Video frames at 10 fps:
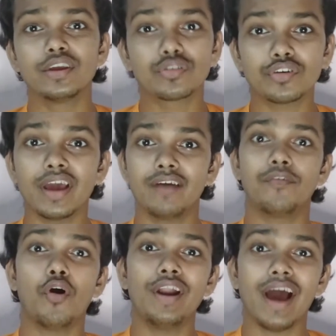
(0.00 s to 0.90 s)
you should
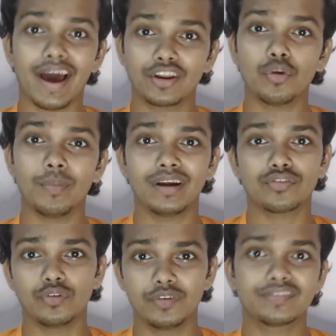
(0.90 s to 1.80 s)
avoid
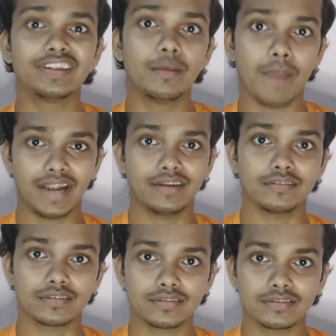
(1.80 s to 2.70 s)
arguments over silly
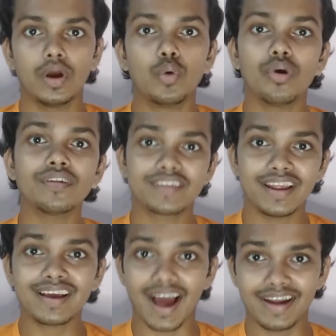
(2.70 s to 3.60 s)
matters. Once
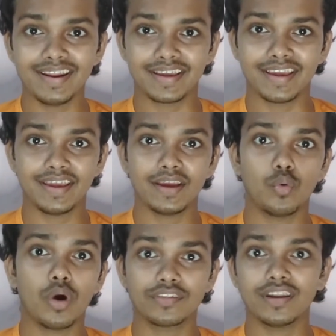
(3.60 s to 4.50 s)
Dale Carnegie
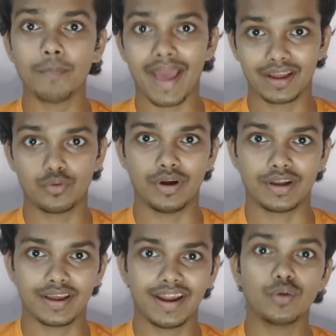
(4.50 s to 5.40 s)
was in a
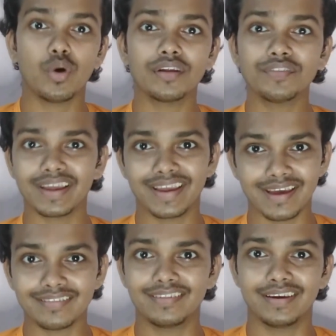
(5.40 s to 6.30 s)
banquet and one of the
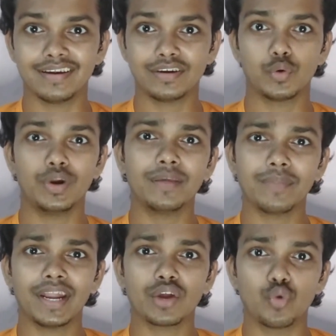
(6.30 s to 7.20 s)
guests there told him
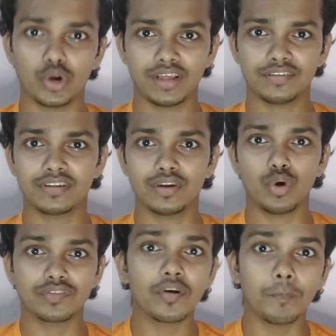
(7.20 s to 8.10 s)
that a quotation
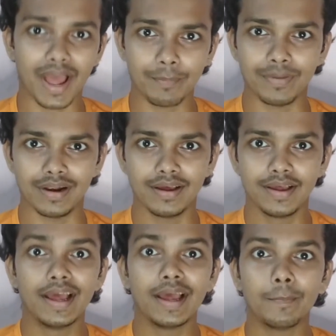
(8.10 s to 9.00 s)
was from Bible.
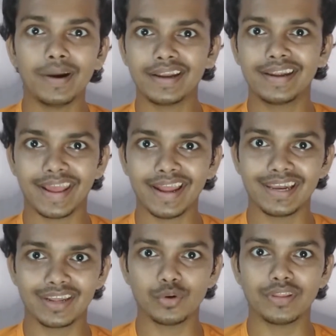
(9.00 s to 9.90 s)
But
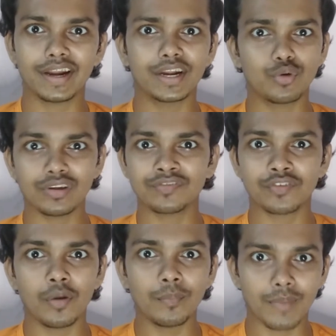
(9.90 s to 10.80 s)
Dale knew that it was
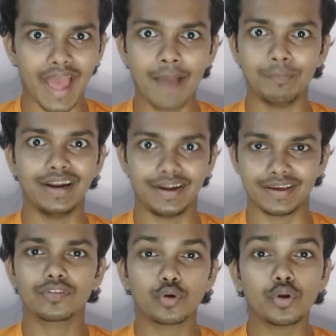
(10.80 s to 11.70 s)
from Hamlet.
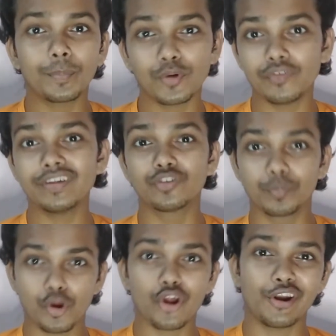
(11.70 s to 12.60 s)
So to prove his
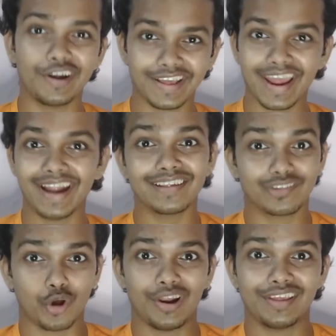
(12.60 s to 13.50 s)
superiority and his
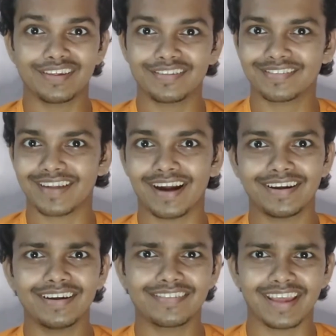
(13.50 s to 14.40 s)
knowledge, he
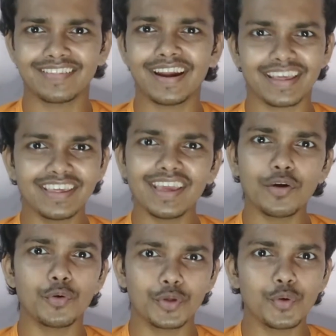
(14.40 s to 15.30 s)
started saying that
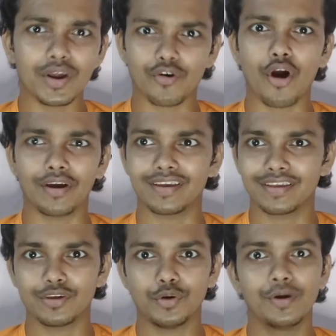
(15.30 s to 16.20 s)
you are wrong.
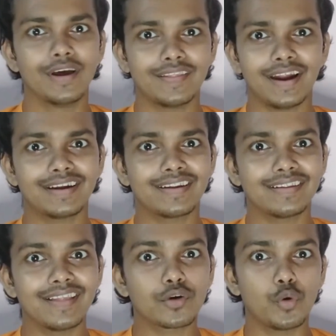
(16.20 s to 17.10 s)
You know,
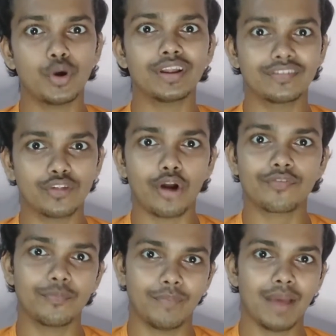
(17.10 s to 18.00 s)
that the quote is not
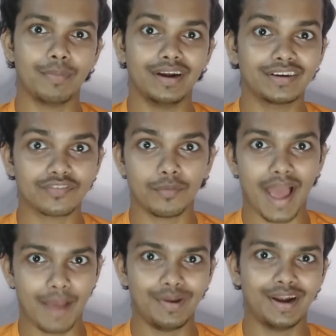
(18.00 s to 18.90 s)
from Bible, it's from
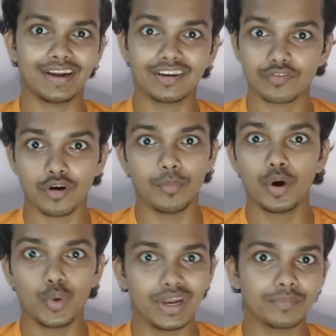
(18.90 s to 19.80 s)
Hamlet, it's
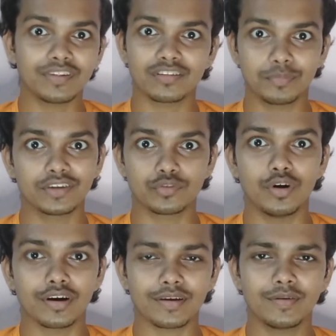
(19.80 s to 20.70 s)
from William Shakespeare's
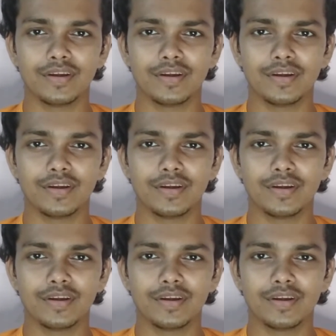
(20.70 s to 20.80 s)
work.